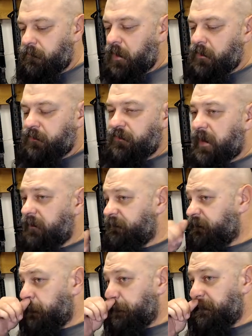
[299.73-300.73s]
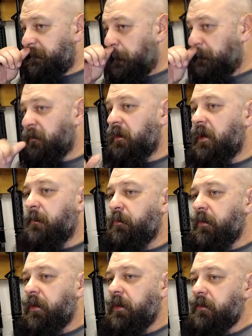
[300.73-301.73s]
safe while we're
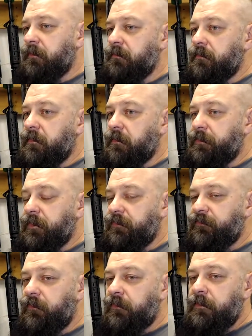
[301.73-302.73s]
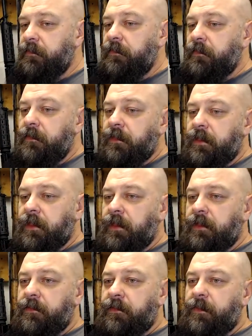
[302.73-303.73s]
operating our pistol,
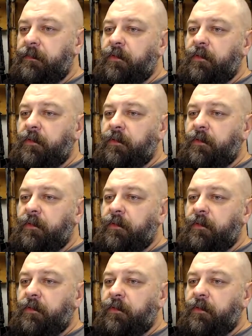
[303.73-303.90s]
and that people